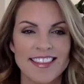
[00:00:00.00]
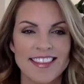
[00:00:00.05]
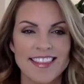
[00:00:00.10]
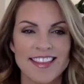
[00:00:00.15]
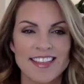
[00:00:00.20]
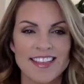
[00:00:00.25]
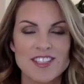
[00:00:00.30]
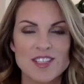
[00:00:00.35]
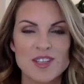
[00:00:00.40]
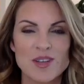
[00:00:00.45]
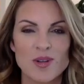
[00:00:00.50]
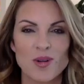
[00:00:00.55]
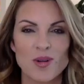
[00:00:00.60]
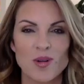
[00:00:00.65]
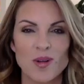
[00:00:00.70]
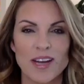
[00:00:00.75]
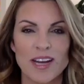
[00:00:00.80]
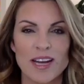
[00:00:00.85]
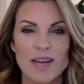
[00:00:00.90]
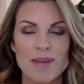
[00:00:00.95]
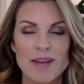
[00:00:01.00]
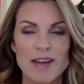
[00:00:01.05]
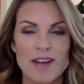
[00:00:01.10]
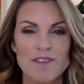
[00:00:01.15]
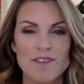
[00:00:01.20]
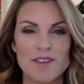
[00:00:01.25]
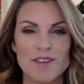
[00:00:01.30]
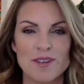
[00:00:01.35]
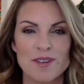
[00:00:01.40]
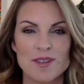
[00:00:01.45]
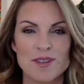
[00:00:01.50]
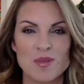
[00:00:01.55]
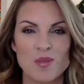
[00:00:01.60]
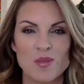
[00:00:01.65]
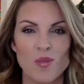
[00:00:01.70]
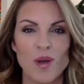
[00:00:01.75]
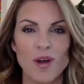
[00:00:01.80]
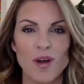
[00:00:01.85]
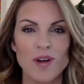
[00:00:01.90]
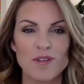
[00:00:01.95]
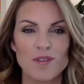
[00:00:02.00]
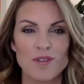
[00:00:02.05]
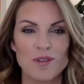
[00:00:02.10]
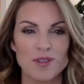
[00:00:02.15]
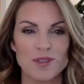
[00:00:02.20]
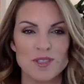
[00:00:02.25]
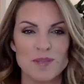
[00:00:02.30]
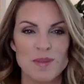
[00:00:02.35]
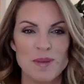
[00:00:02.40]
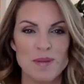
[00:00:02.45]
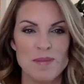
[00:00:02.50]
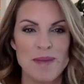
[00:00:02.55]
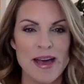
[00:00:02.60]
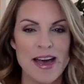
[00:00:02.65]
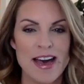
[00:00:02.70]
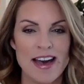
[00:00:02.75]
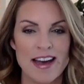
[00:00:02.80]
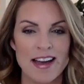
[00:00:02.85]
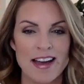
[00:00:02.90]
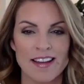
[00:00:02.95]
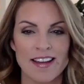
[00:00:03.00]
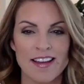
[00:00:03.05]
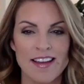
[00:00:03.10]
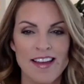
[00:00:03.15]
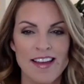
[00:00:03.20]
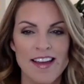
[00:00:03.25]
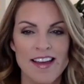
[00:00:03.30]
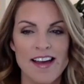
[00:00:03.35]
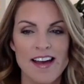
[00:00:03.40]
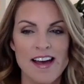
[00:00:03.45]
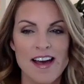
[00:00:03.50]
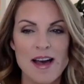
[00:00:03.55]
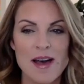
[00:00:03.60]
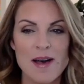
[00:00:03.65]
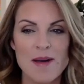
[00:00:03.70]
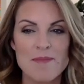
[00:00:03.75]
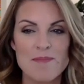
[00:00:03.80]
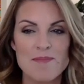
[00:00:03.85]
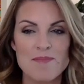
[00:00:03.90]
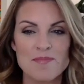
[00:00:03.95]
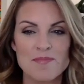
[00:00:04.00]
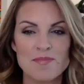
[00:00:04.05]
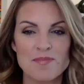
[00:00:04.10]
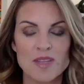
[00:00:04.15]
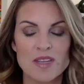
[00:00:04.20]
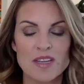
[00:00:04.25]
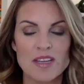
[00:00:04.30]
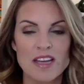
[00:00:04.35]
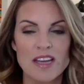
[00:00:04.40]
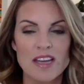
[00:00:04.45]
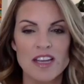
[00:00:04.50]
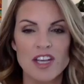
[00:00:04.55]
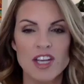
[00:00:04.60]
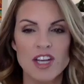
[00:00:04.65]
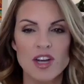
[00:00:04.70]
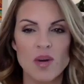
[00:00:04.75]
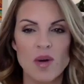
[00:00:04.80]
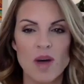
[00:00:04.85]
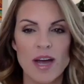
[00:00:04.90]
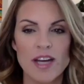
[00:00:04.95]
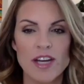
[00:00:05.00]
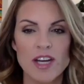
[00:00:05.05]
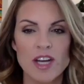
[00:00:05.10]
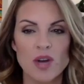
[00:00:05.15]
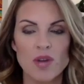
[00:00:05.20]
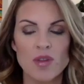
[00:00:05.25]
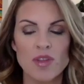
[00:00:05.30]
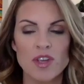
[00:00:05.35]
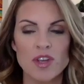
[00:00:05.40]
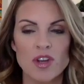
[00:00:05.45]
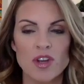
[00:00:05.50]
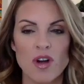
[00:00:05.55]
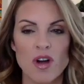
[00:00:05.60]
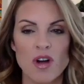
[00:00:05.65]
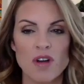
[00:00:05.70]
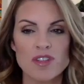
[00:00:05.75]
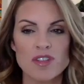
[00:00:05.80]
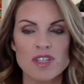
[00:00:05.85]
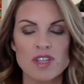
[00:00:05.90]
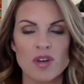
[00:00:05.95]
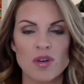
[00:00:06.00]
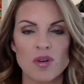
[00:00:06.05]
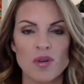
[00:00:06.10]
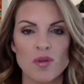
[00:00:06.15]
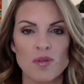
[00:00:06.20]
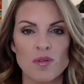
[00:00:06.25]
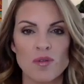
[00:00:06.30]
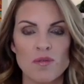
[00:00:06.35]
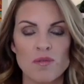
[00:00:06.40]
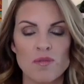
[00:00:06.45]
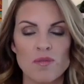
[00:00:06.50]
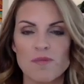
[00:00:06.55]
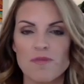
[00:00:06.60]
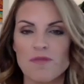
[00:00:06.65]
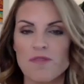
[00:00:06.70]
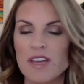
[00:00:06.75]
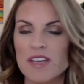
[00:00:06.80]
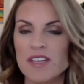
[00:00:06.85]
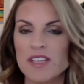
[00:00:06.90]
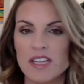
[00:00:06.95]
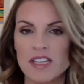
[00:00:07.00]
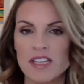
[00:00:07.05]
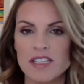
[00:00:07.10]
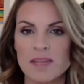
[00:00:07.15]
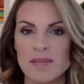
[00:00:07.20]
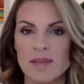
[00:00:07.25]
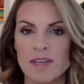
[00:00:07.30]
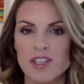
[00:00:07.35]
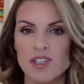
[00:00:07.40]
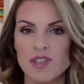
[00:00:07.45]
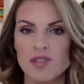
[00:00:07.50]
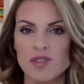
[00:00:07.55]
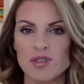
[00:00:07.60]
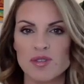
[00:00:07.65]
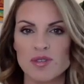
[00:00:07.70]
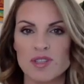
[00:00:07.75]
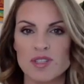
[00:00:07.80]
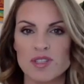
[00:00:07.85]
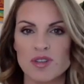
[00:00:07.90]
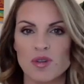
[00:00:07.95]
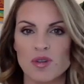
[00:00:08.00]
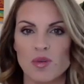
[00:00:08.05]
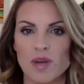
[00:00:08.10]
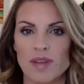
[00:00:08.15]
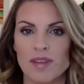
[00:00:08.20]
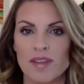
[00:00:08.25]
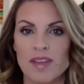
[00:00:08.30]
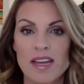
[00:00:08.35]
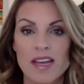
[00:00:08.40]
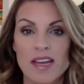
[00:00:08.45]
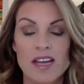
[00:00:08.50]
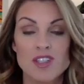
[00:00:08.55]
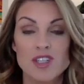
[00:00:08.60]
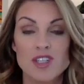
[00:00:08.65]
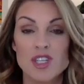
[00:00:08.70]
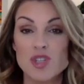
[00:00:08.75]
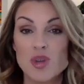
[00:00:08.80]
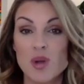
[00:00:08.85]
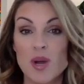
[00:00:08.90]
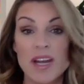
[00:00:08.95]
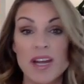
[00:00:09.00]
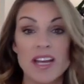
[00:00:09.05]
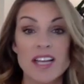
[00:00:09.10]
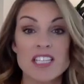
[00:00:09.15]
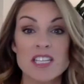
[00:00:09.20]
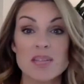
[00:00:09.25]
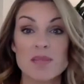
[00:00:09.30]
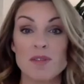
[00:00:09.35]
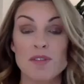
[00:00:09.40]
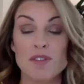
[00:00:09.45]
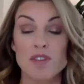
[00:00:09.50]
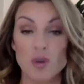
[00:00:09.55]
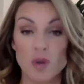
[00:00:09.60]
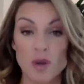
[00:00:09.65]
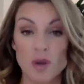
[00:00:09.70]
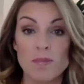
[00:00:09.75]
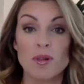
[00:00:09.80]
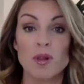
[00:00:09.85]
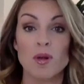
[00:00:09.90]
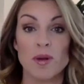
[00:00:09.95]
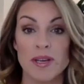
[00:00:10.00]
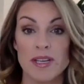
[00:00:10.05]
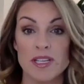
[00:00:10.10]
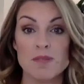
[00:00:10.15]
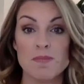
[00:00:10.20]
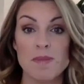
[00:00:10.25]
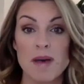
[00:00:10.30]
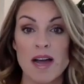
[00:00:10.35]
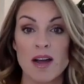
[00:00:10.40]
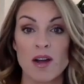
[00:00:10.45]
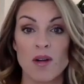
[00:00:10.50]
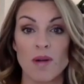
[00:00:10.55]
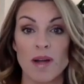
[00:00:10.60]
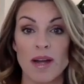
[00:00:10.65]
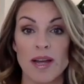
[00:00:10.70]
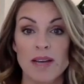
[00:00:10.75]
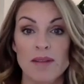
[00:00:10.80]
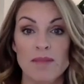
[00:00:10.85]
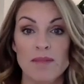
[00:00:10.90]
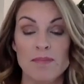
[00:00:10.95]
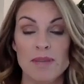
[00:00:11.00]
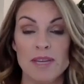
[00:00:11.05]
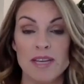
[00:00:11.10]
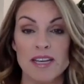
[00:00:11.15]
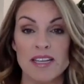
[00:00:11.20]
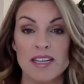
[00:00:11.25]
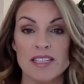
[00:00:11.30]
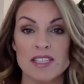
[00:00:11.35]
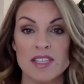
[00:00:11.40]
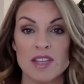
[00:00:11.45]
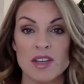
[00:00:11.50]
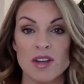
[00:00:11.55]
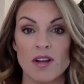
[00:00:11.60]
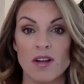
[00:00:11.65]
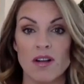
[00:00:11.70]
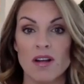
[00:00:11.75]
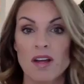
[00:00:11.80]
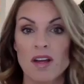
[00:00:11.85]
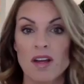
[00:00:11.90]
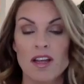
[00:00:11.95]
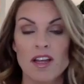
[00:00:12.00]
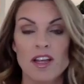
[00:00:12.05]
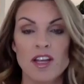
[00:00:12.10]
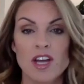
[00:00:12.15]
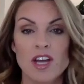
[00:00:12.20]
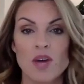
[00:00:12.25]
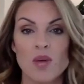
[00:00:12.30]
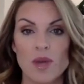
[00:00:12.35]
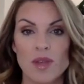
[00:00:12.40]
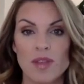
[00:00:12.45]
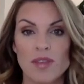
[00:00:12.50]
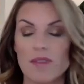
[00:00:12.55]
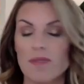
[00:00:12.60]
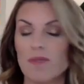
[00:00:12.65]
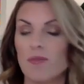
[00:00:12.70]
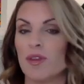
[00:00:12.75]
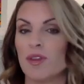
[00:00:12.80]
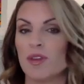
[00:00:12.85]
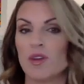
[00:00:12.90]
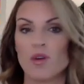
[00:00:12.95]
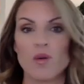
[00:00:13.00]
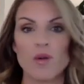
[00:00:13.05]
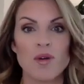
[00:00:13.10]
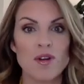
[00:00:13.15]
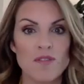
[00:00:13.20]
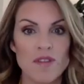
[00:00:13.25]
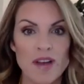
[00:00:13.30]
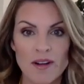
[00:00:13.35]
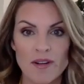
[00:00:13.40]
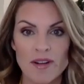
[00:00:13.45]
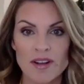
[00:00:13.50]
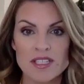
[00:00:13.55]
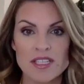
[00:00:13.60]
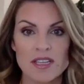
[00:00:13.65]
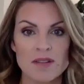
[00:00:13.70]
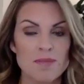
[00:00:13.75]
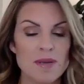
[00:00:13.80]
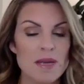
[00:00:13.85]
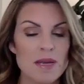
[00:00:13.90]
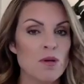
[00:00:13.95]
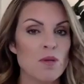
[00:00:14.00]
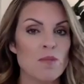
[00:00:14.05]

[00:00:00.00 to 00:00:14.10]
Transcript: That's so great. I bet it feels wonderful to be back. I know that you're also facing some issues, Crystal, with just trying to get some of your employees back, right? Because they're, with coronavirus and people